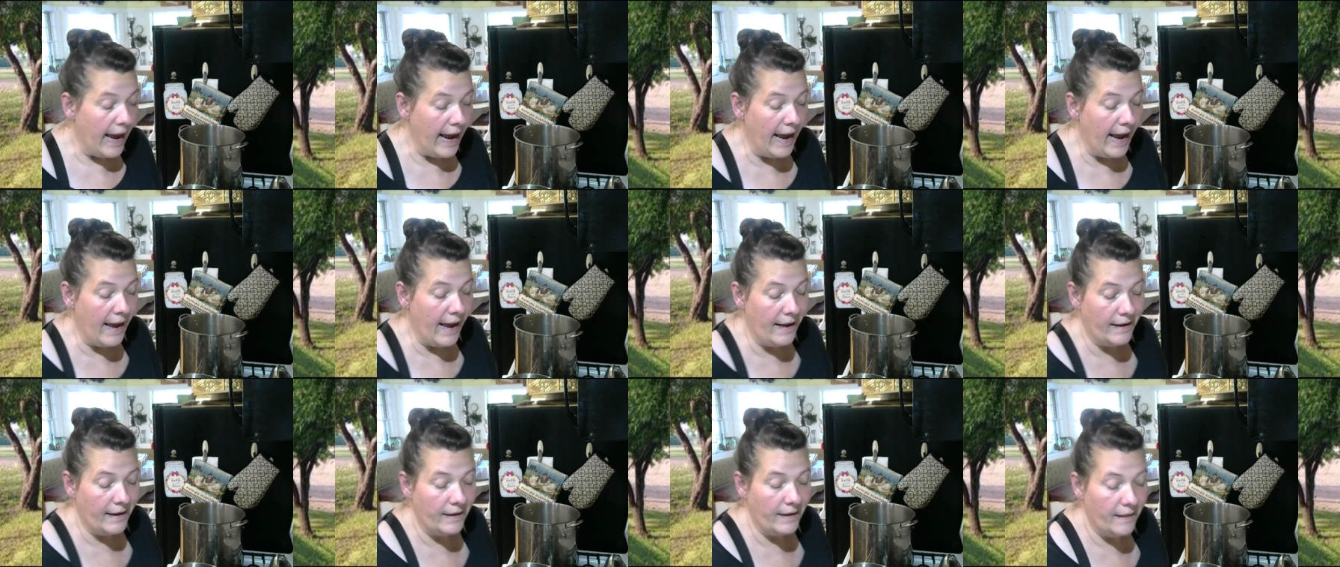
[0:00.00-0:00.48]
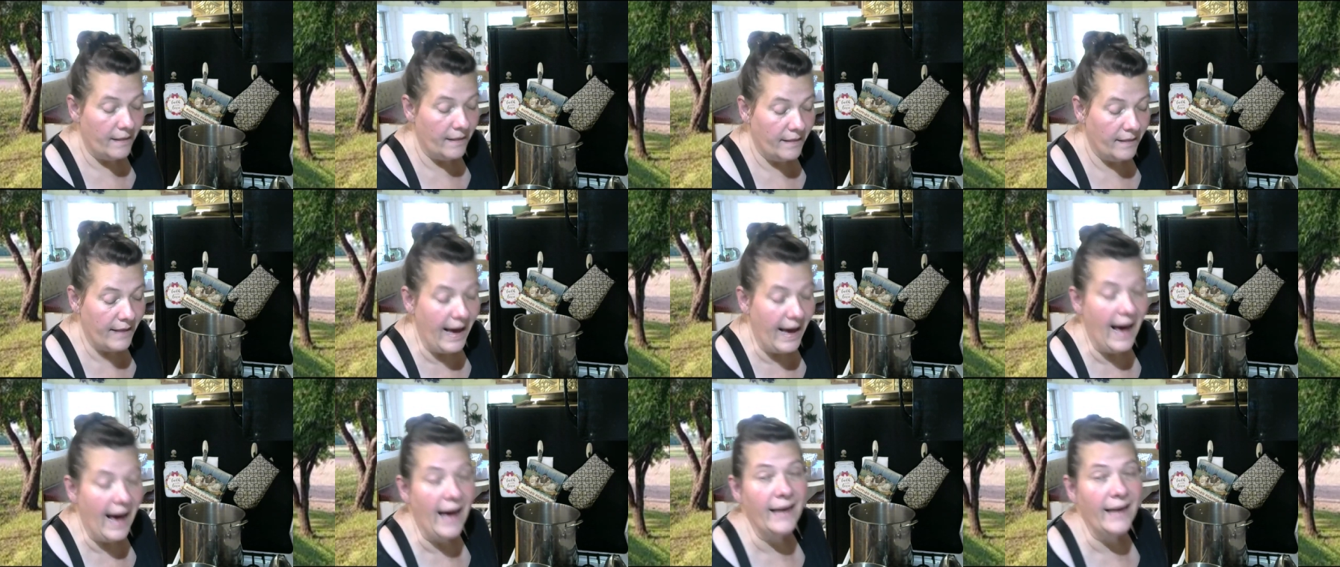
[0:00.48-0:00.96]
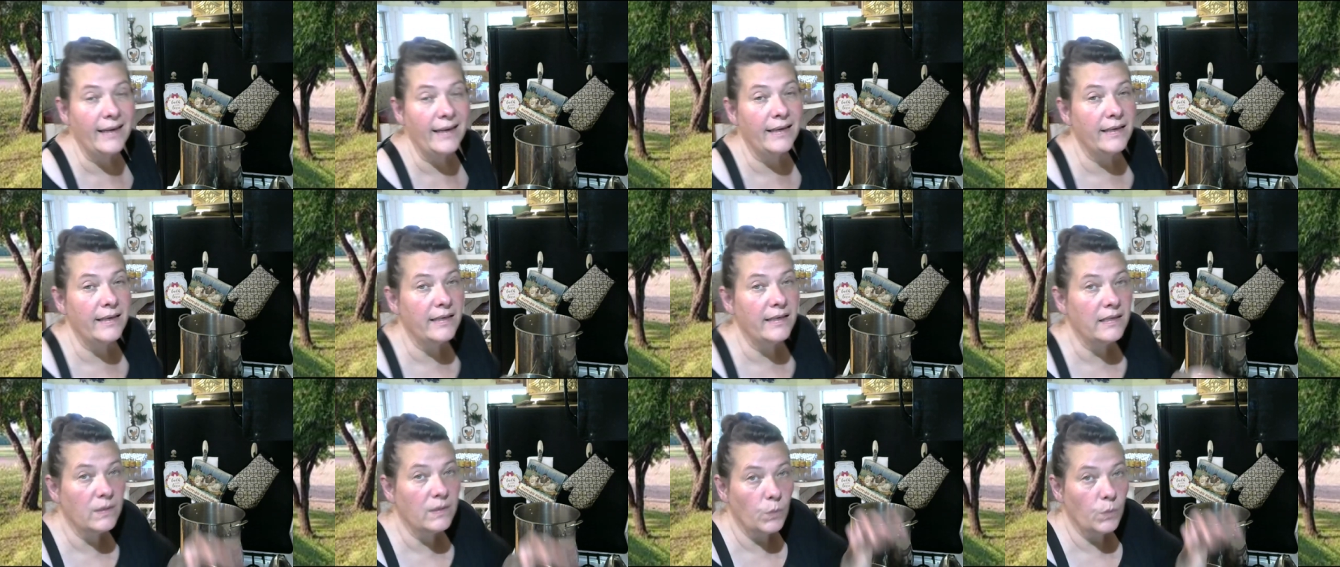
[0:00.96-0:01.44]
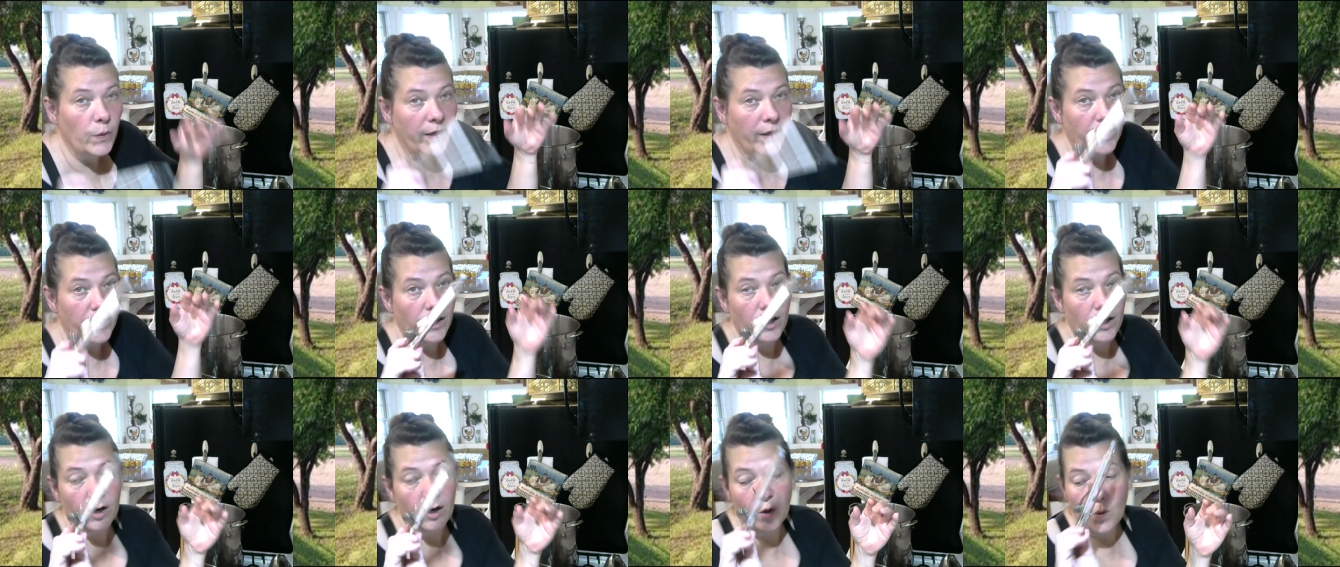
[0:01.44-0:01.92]
And that is
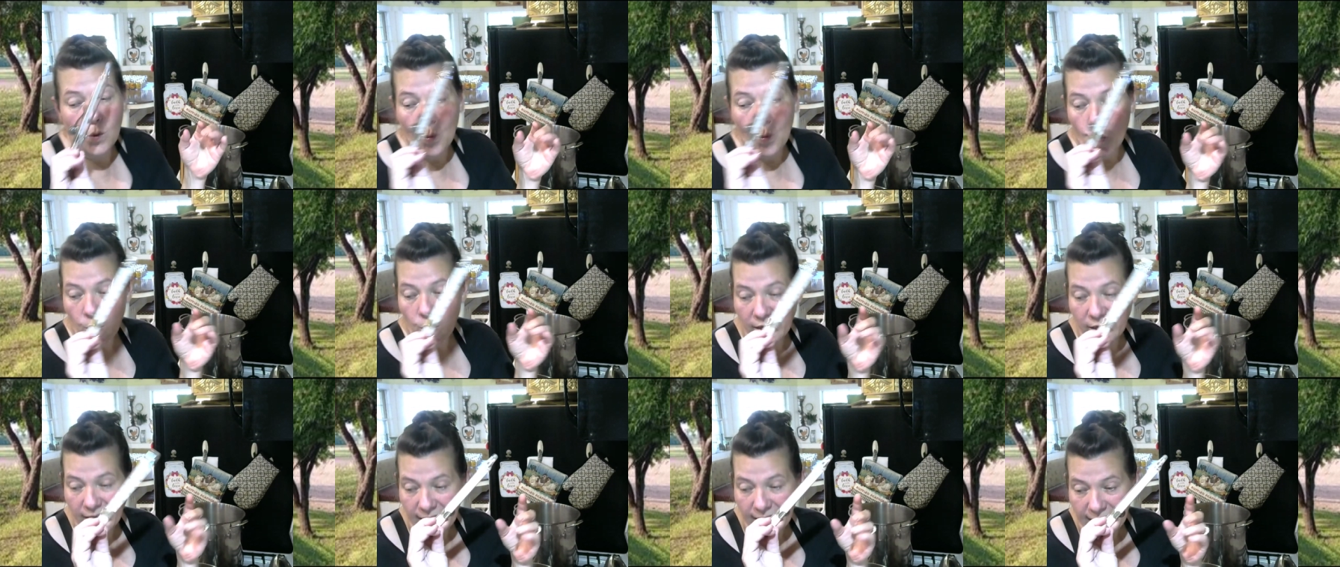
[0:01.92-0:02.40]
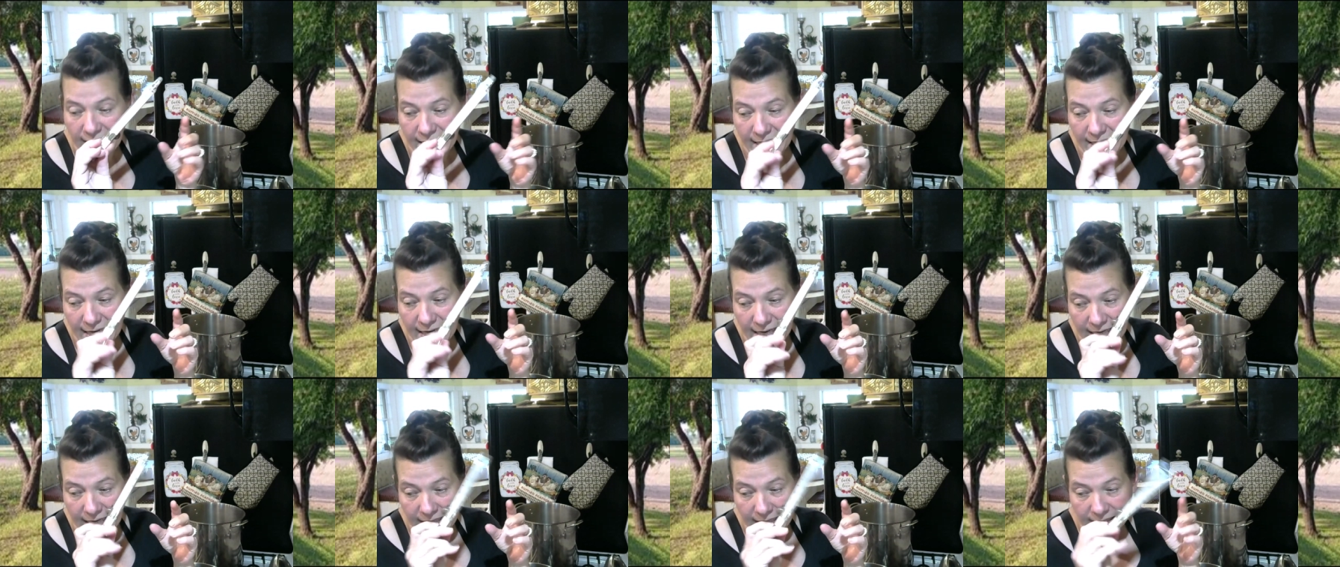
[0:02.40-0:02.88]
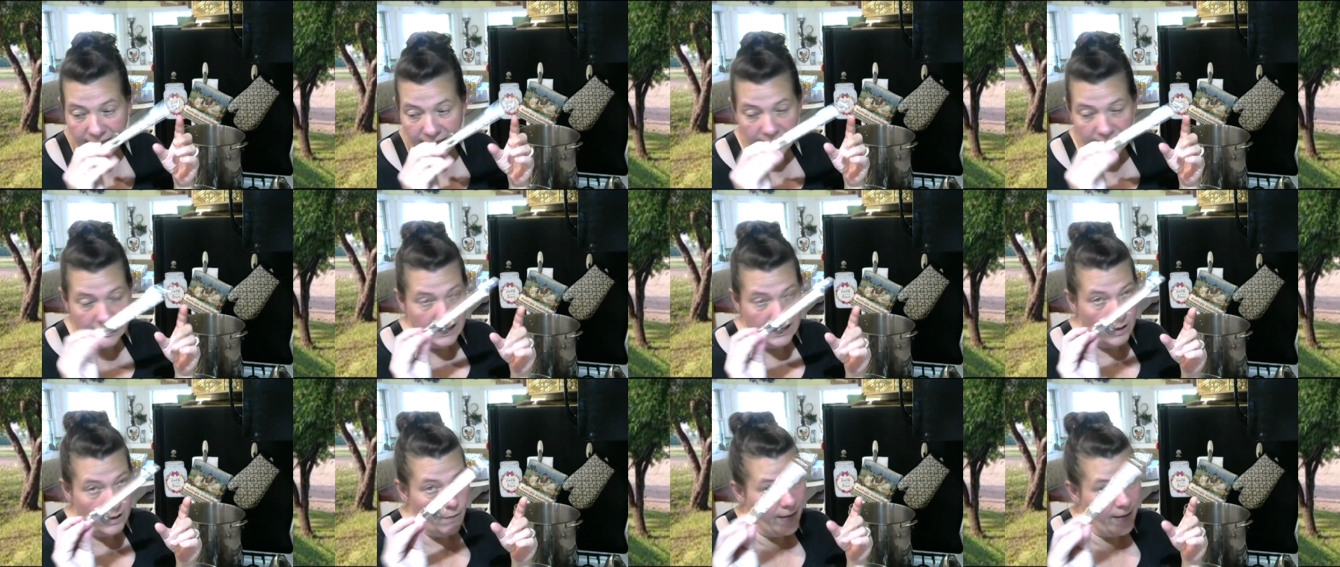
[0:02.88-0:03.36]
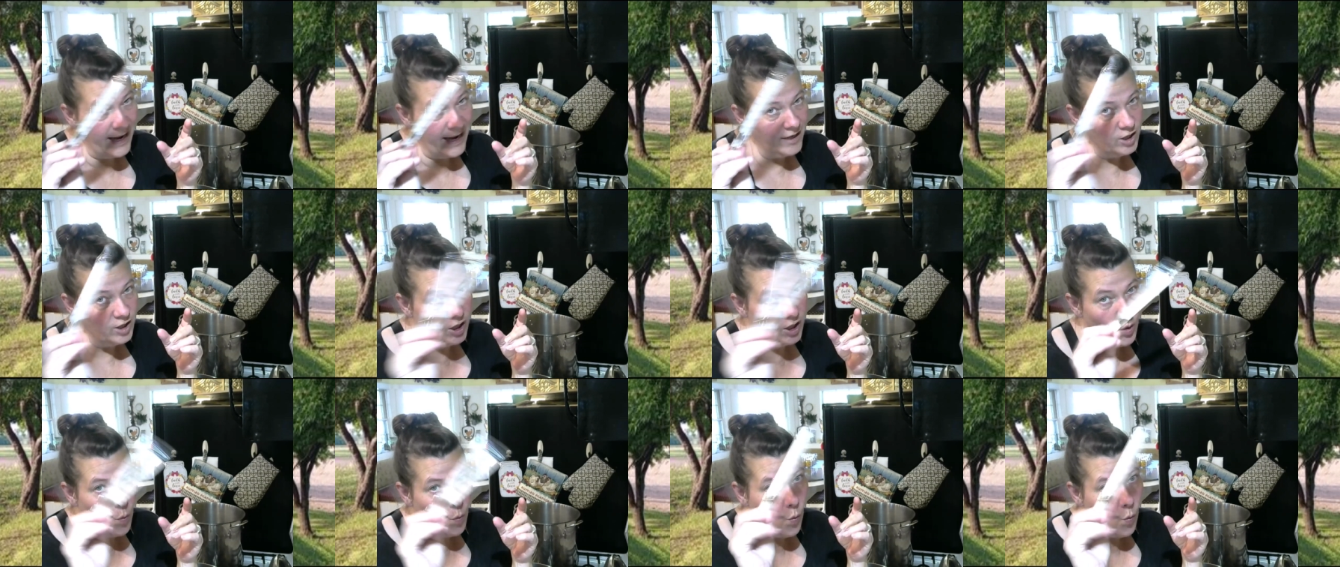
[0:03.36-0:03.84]
where one of these little
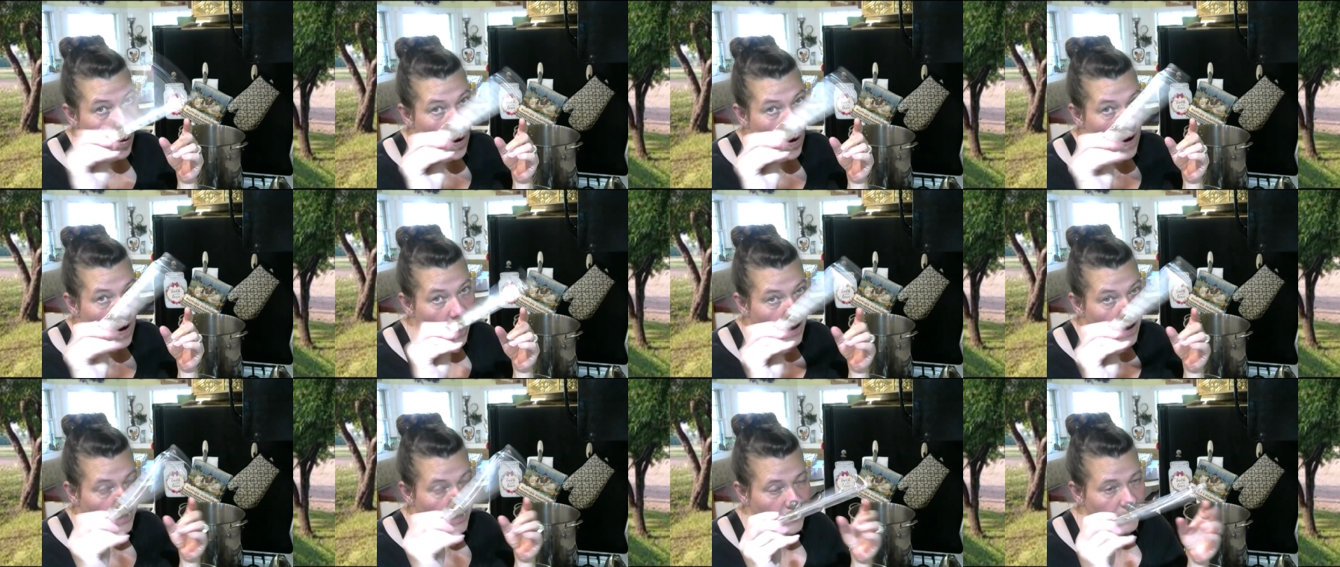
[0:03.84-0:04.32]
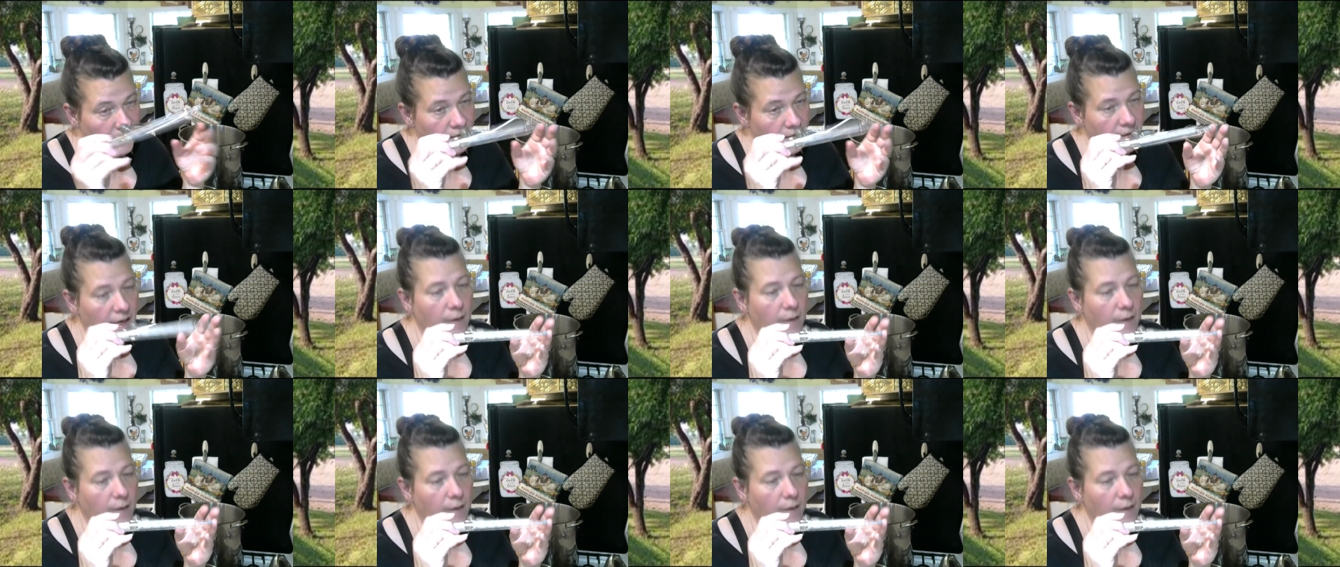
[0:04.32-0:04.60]
magic wands